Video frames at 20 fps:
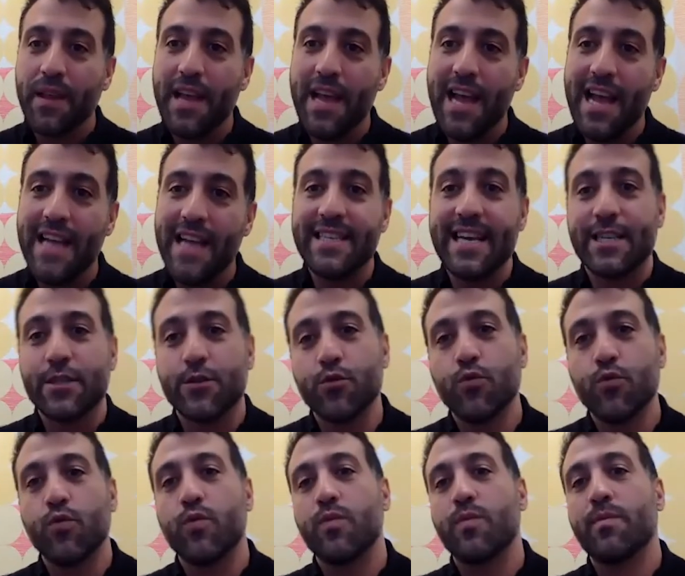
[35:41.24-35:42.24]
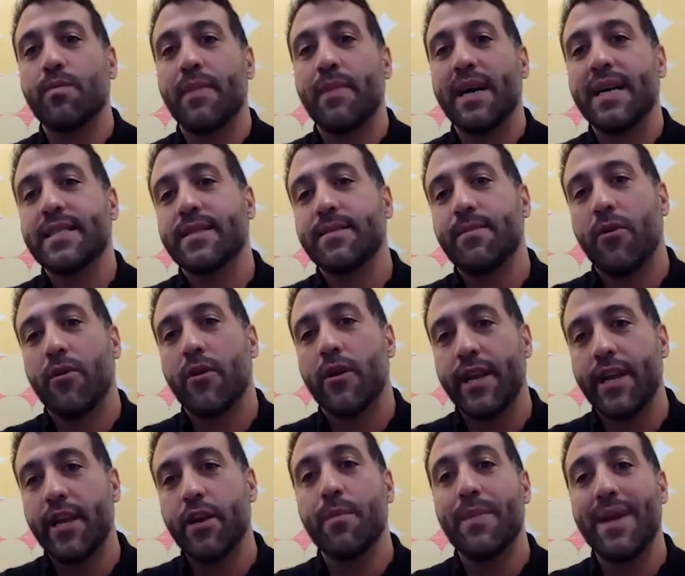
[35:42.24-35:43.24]
it takes much more
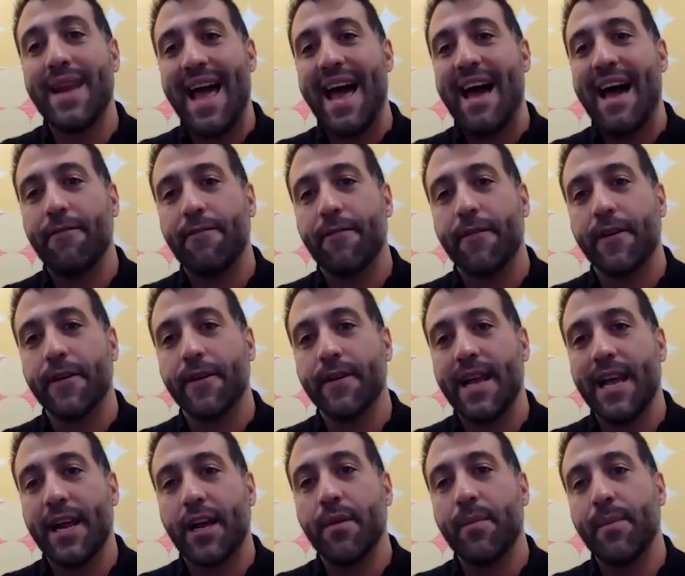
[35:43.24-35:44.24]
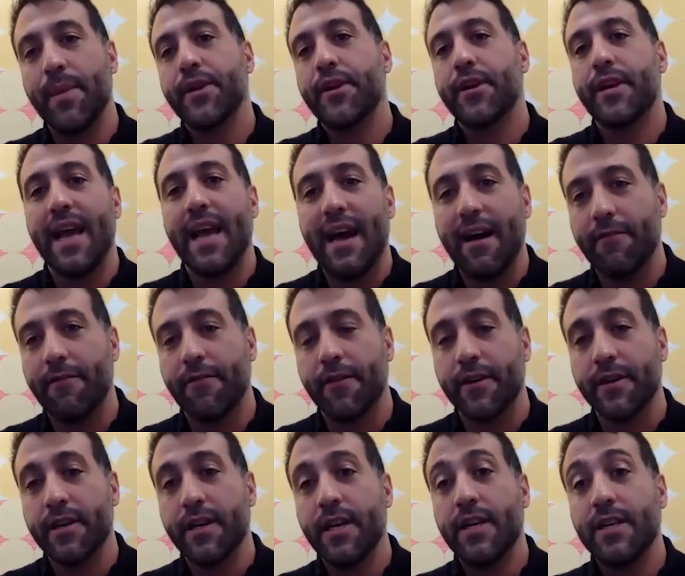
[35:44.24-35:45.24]
human effort and community
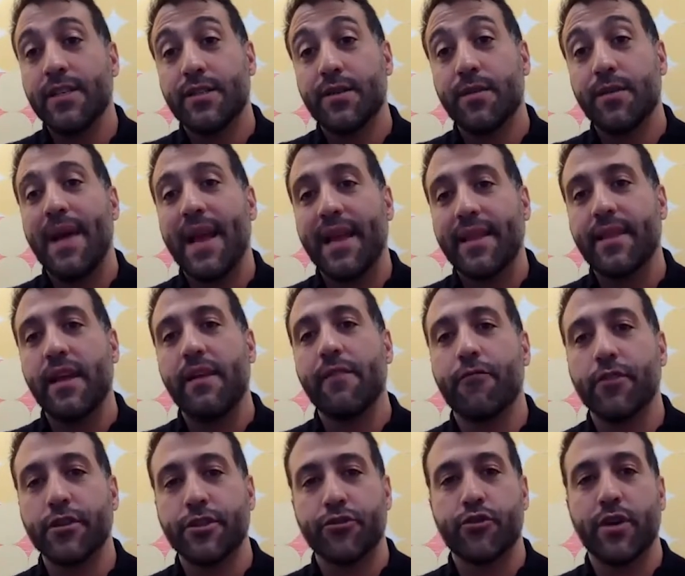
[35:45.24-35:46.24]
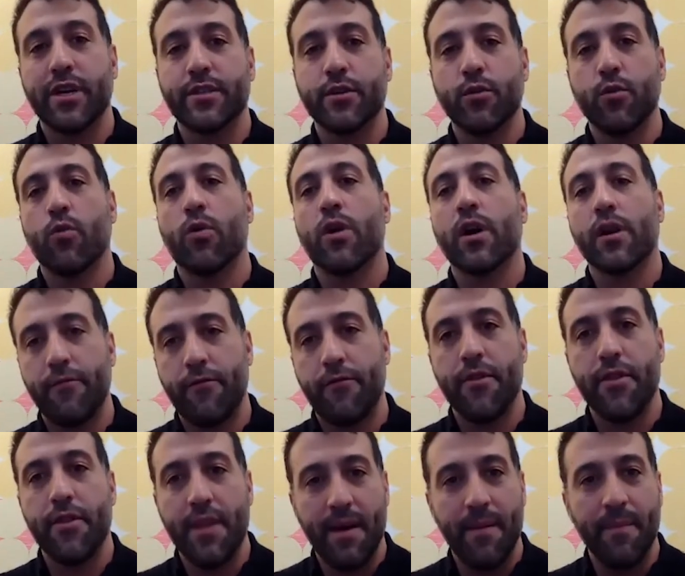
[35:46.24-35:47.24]
effort to make the infrastructure work for
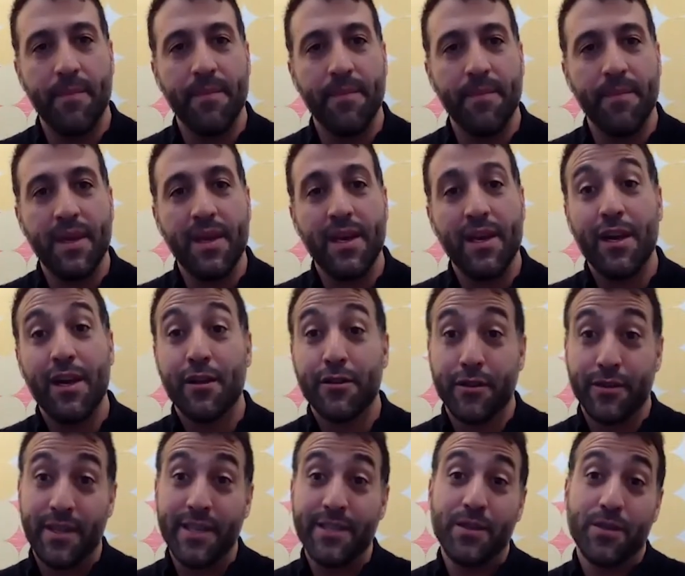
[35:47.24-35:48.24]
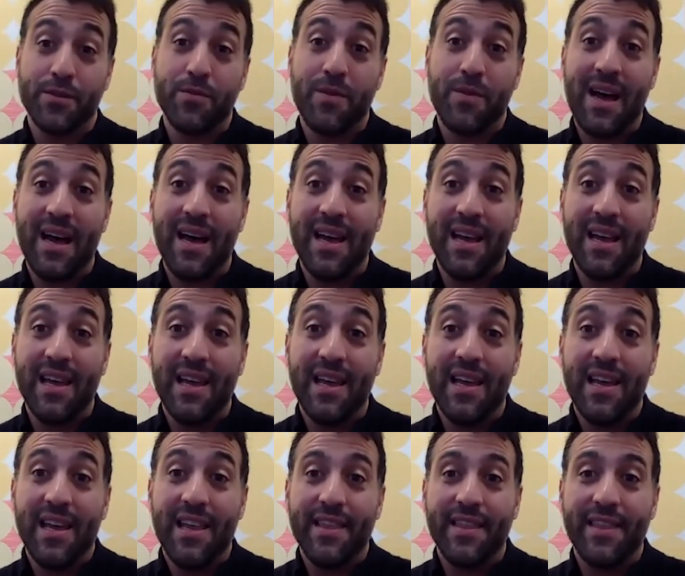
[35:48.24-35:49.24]
them. So this is why
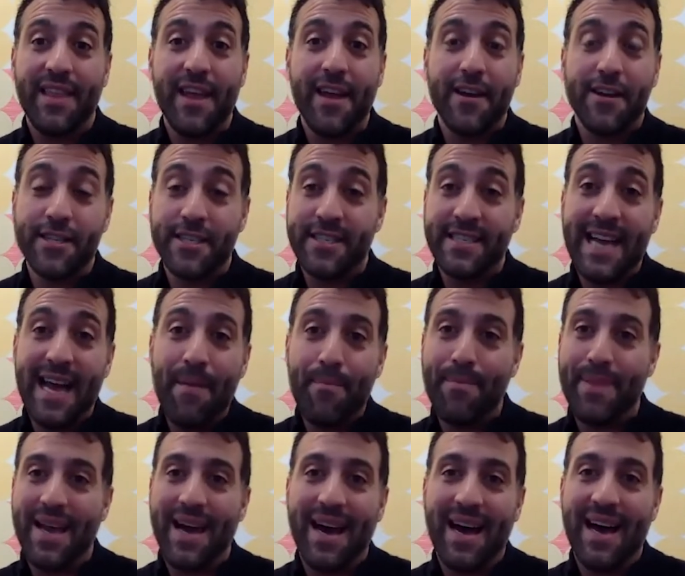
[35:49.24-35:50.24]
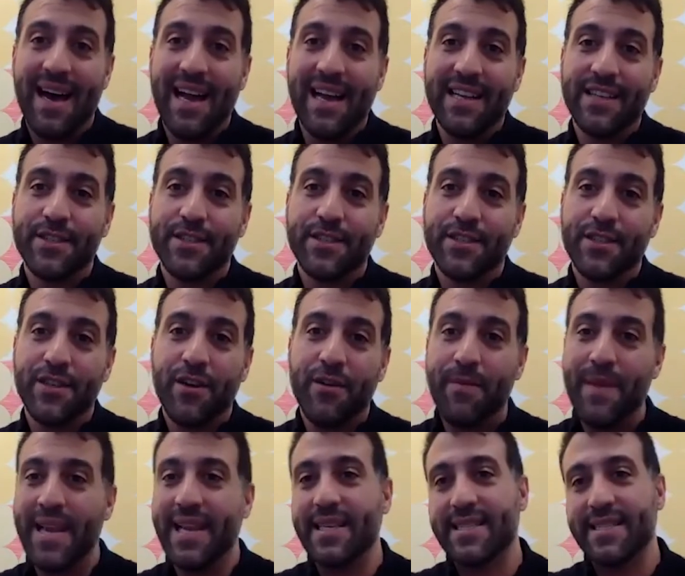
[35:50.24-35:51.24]
they are set behind so
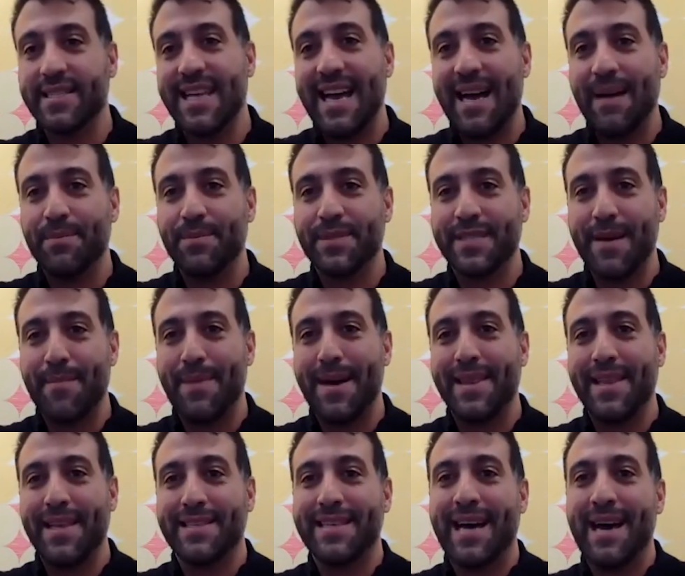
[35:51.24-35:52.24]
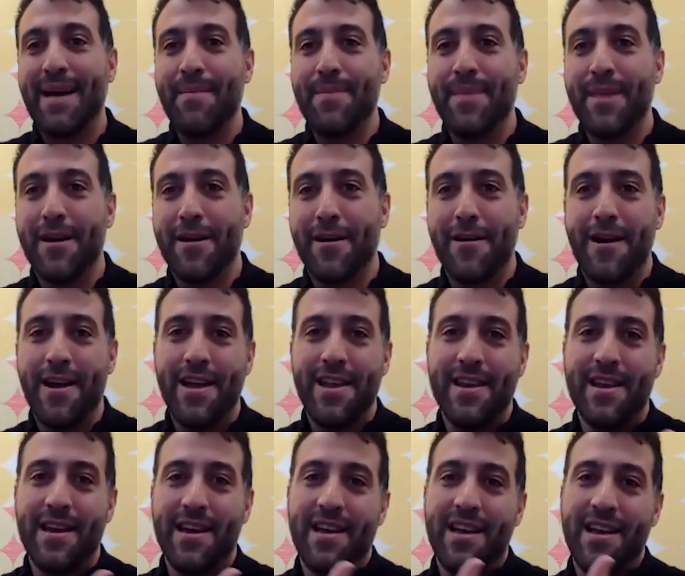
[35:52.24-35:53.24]
many steps that by the time they are in
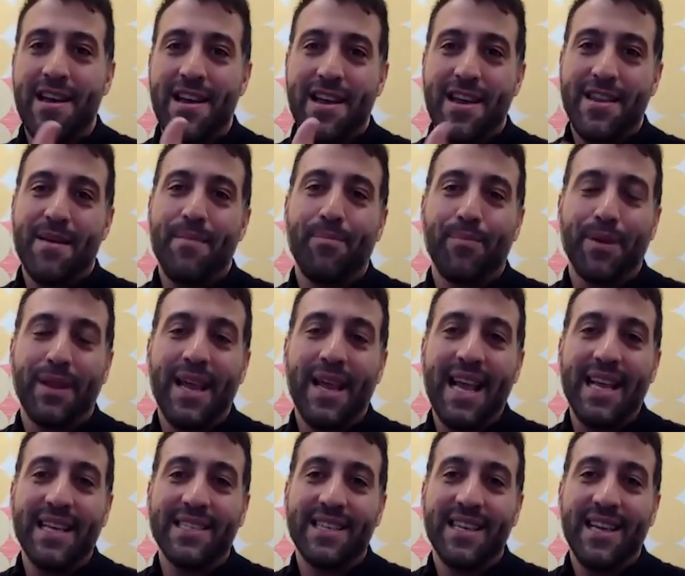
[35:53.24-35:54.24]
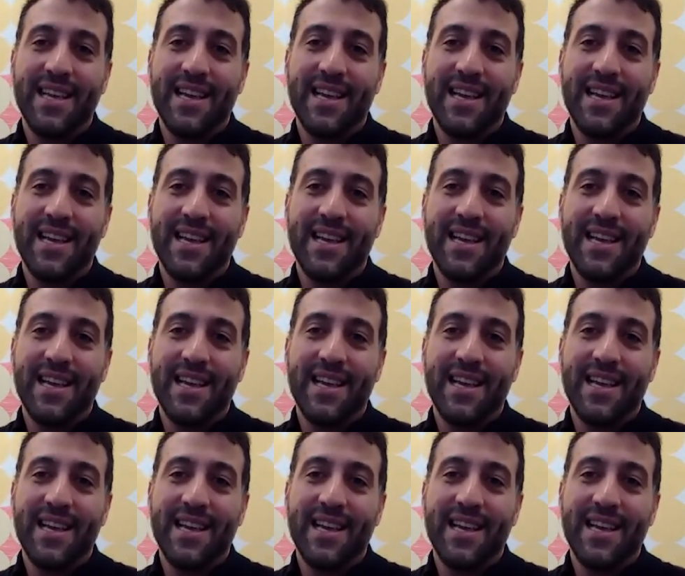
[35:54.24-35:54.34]
a place